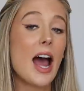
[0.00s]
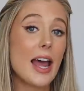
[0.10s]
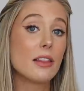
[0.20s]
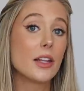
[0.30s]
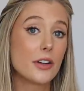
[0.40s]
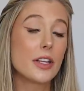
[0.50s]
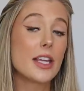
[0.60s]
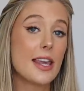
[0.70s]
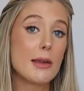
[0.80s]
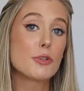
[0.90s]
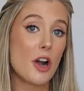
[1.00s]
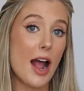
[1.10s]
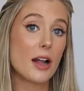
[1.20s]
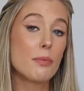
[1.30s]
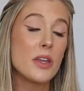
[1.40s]
I literally keep
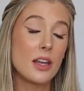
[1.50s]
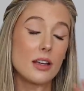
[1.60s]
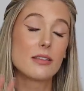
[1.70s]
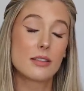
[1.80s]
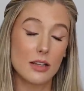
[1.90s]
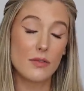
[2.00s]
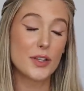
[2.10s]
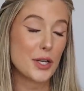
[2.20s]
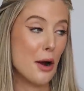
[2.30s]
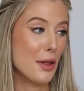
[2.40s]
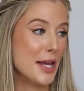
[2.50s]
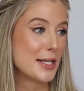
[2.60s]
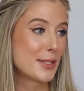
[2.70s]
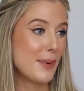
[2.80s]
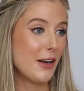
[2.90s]
track because of this whole
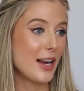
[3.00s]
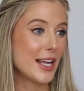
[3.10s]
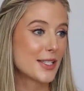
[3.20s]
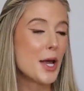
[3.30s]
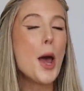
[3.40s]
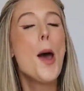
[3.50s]
experience.